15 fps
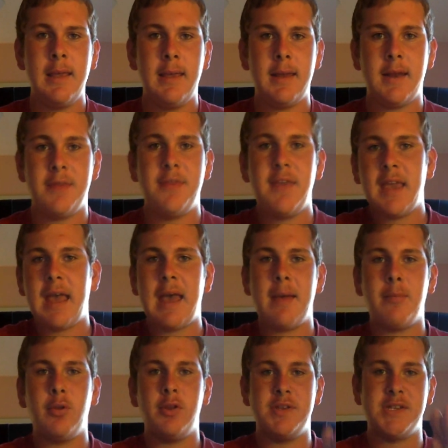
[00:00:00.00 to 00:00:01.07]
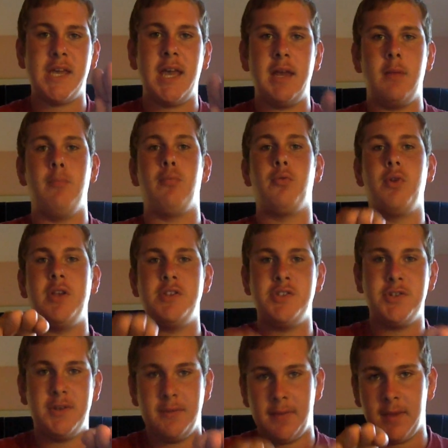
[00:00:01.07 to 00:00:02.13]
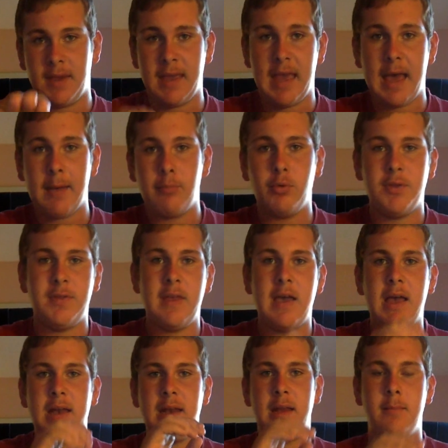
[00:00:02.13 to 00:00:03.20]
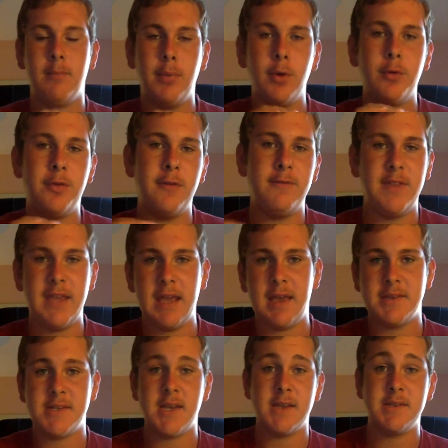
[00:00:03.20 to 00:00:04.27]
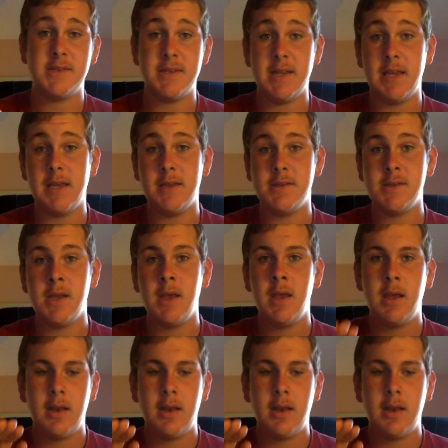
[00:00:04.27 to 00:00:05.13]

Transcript: And I think Apple has kind of bridged the gap with that, and both of the SSDs